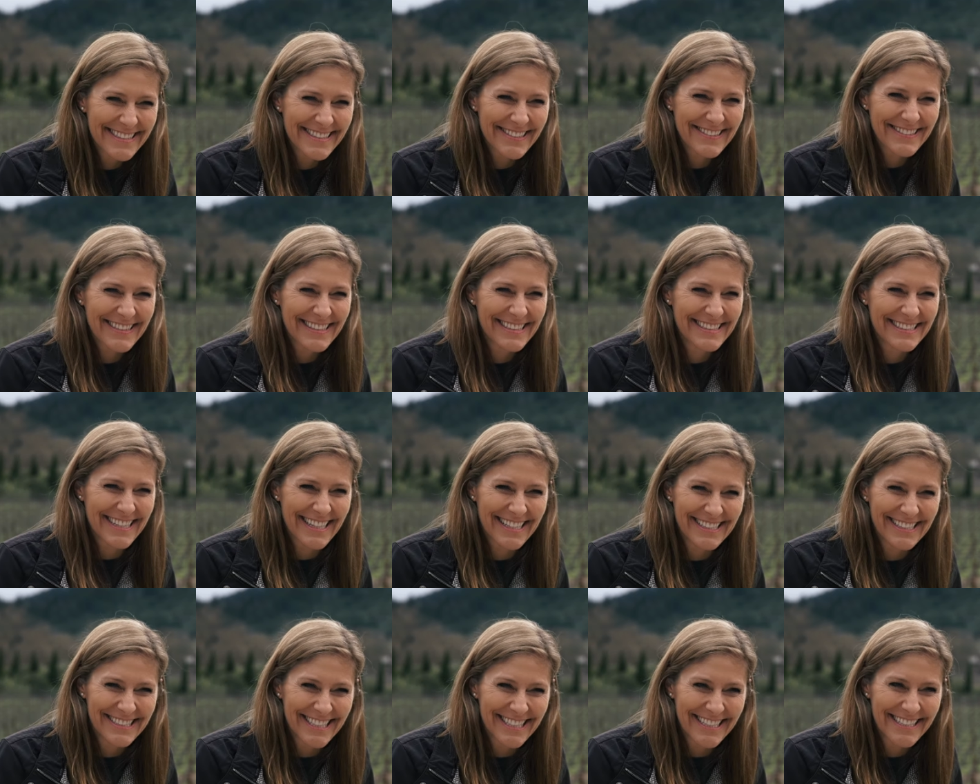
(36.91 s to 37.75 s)
Surly's
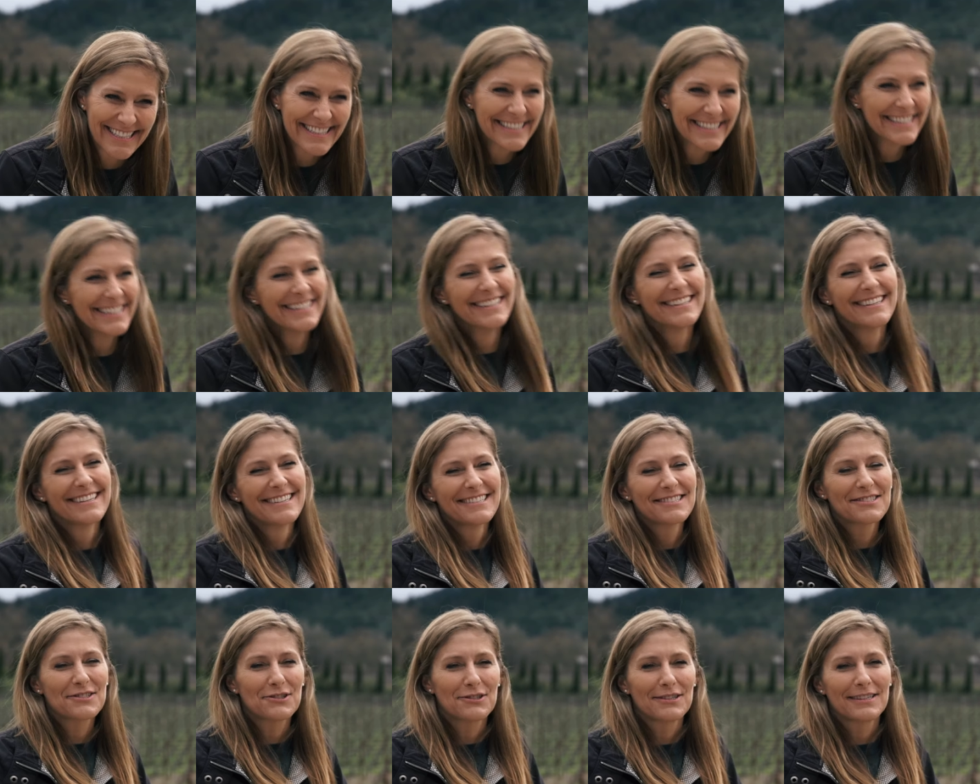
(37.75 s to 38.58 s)
aging.
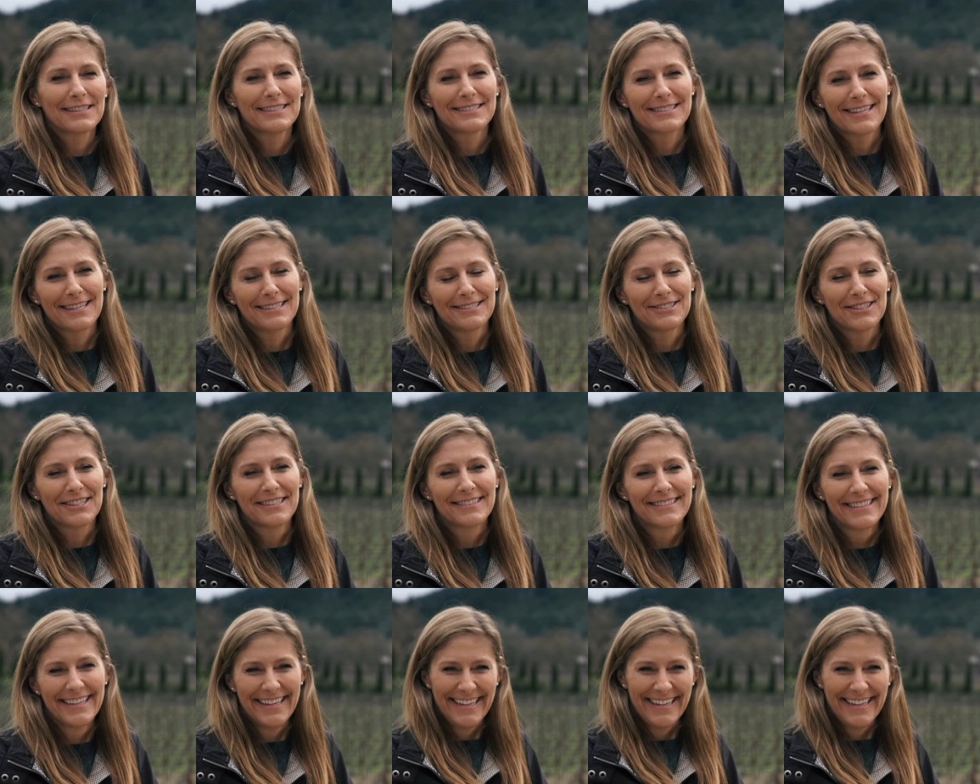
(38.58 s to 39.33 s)
Surly's aging.